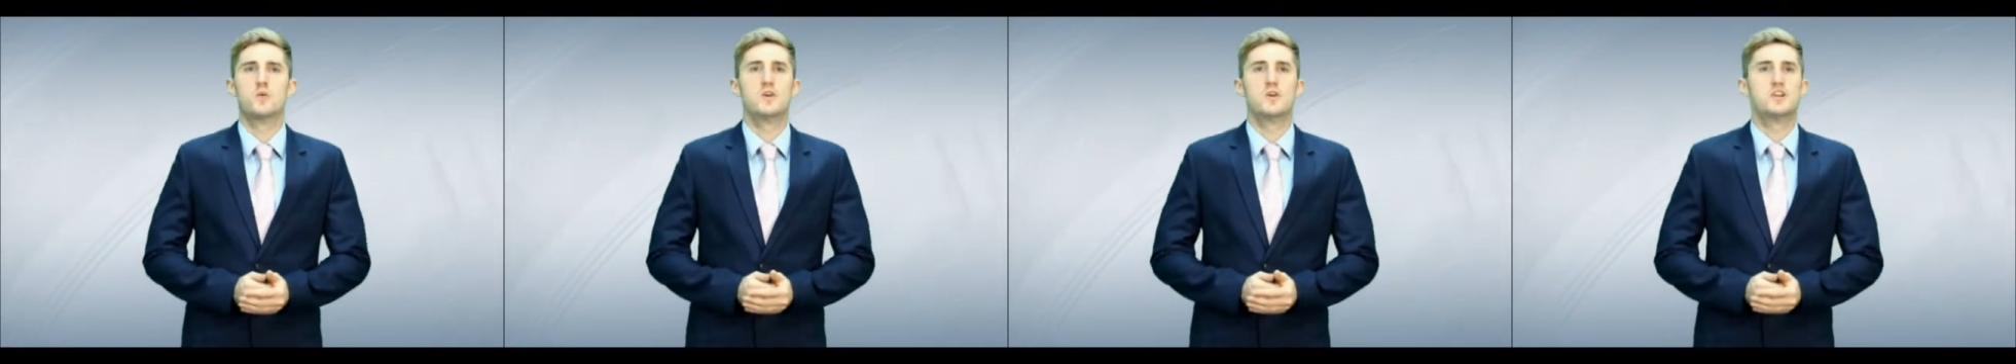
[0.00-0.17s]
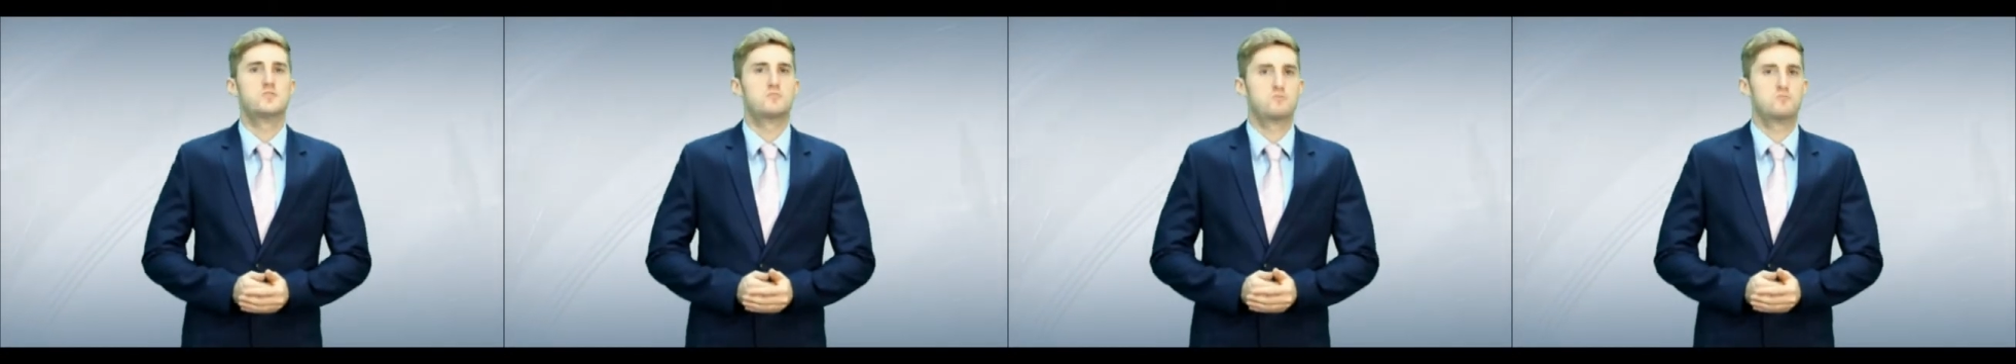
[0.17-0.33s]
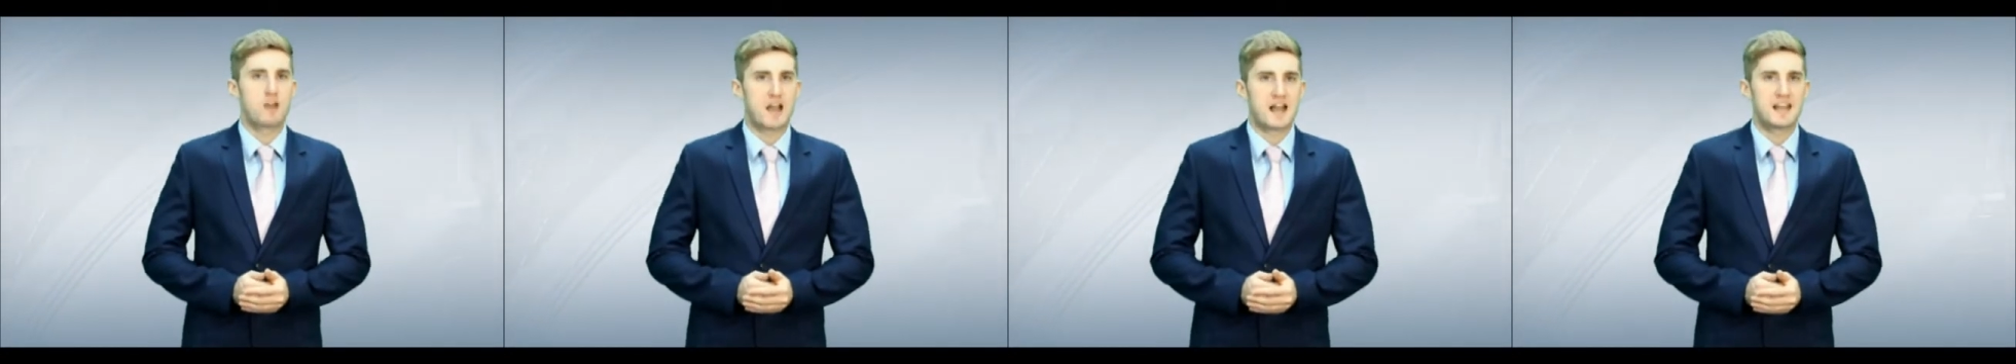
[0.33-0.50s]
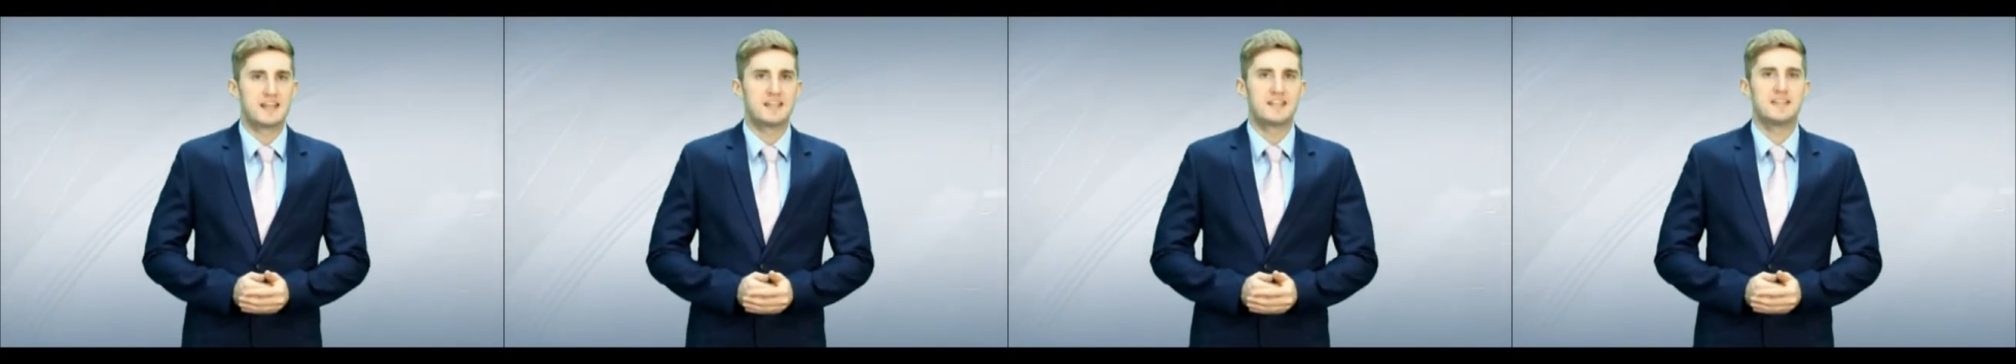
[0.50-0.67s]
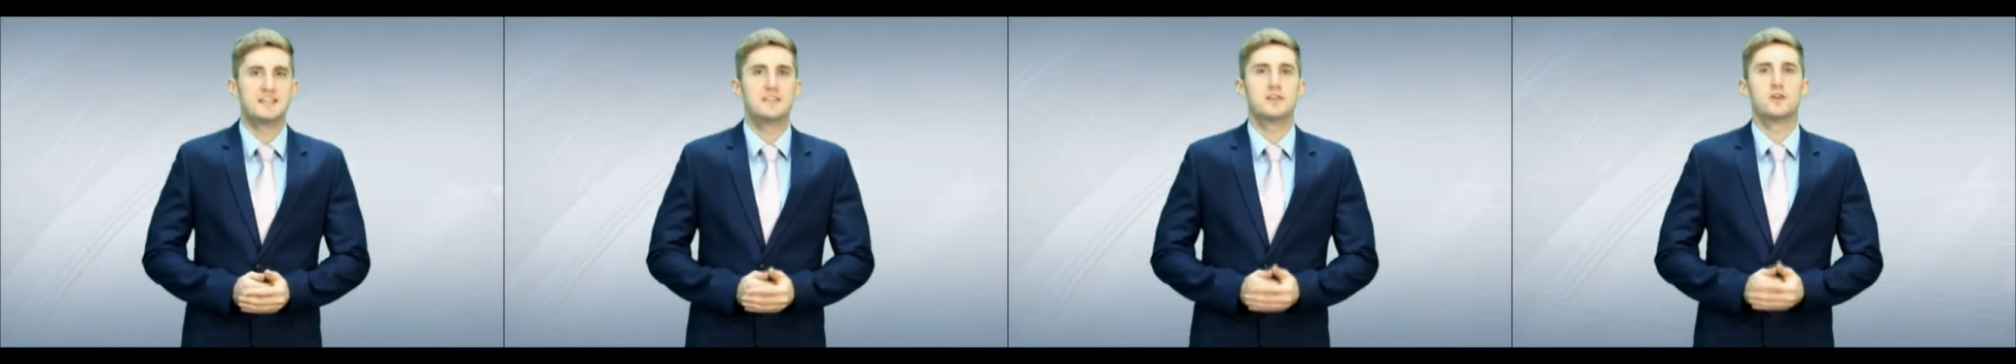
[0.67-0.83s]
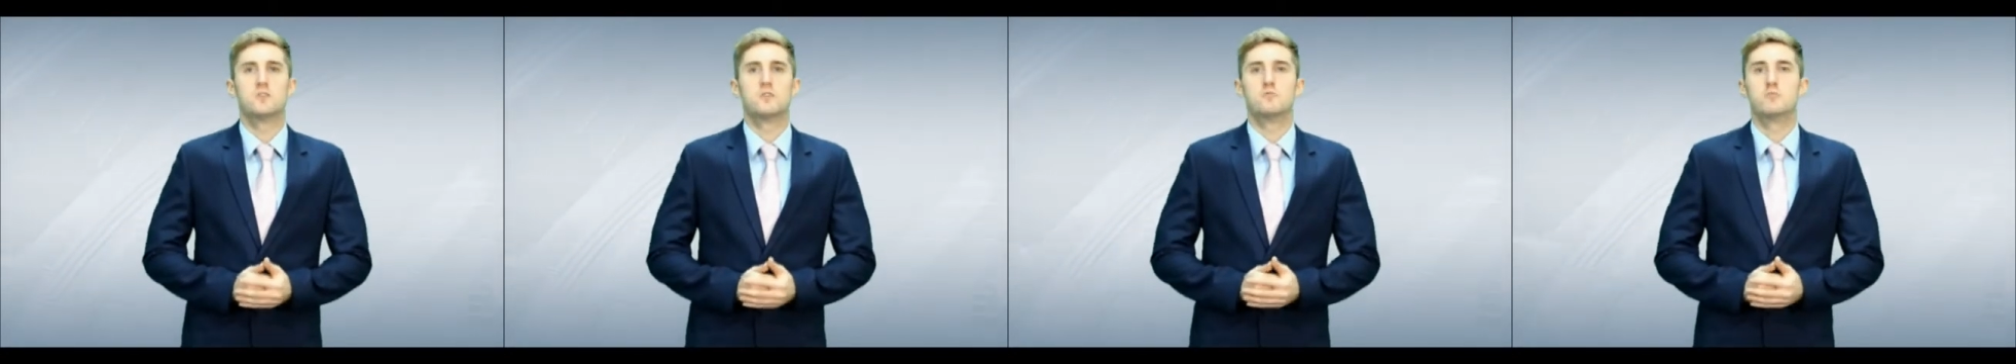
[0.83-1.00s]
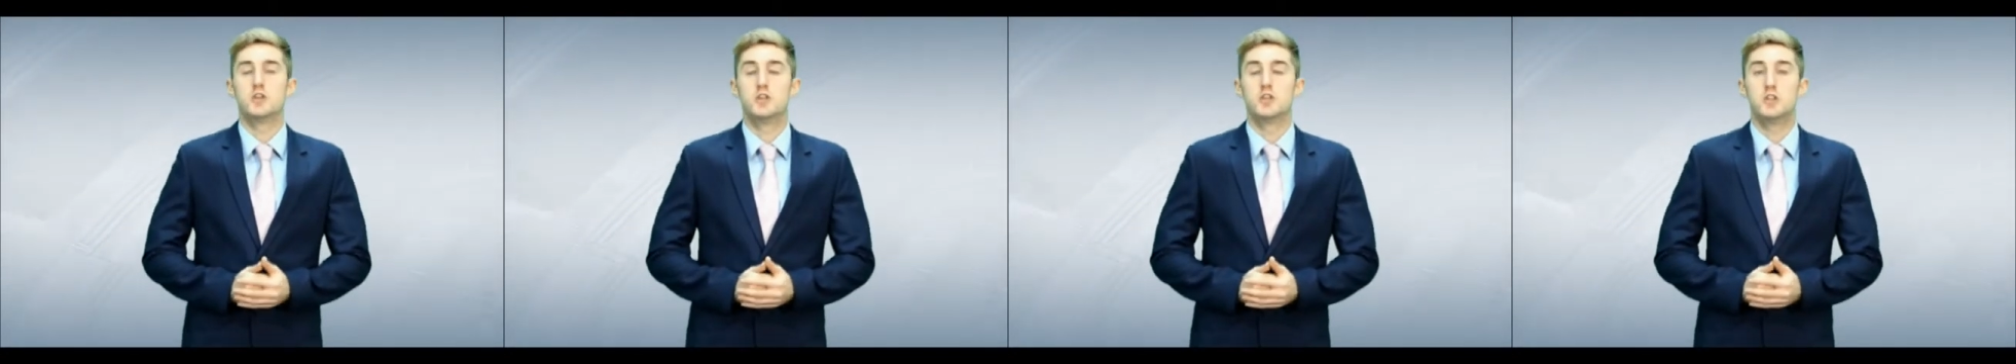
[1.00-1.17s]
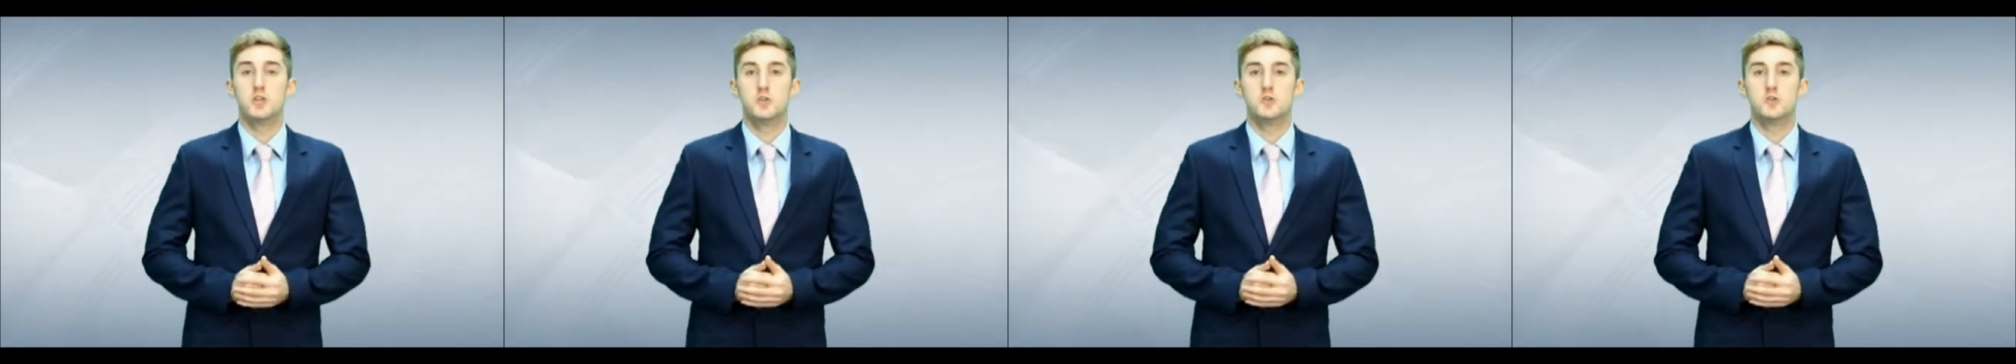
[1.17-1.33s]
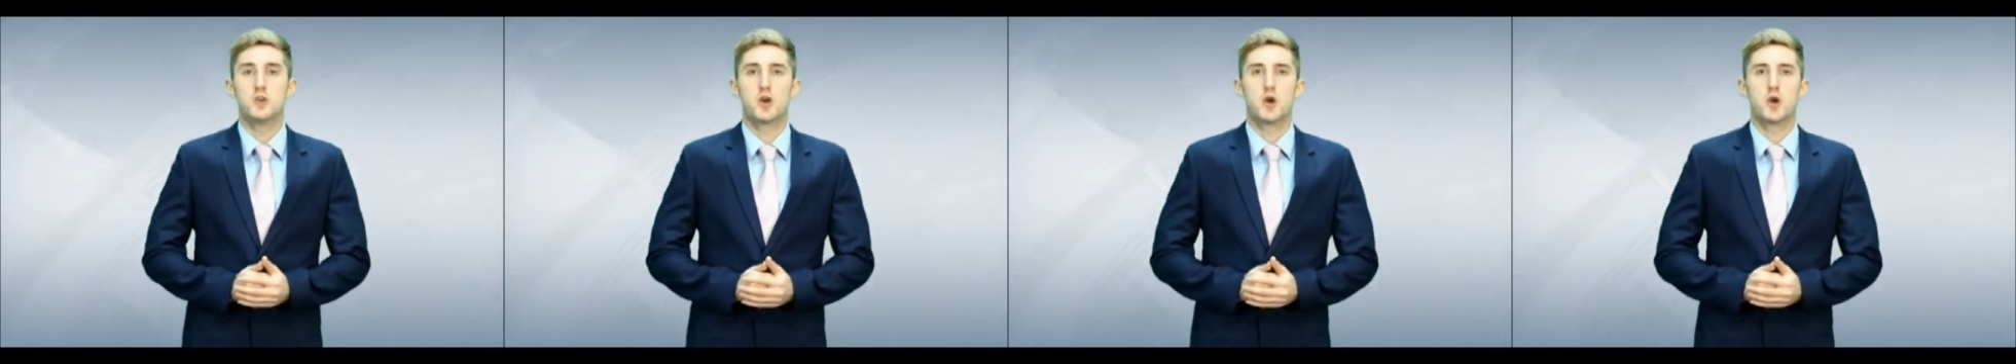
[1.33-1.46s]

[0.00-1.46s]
which rallied on renewed